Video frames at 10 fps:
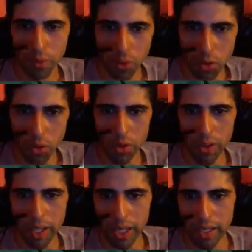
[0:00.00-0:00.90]
roll,
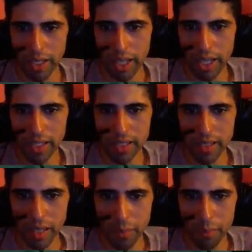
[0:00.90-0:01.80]

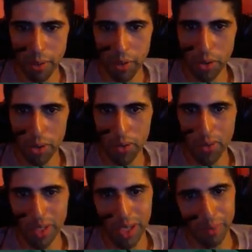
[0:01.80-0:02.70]
nans,
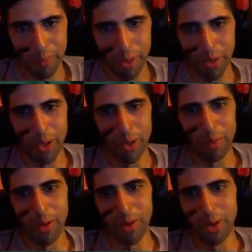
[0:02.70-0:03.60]
pogo, pogo,
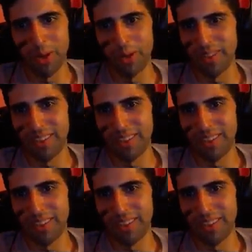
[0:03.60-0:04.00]
pogo.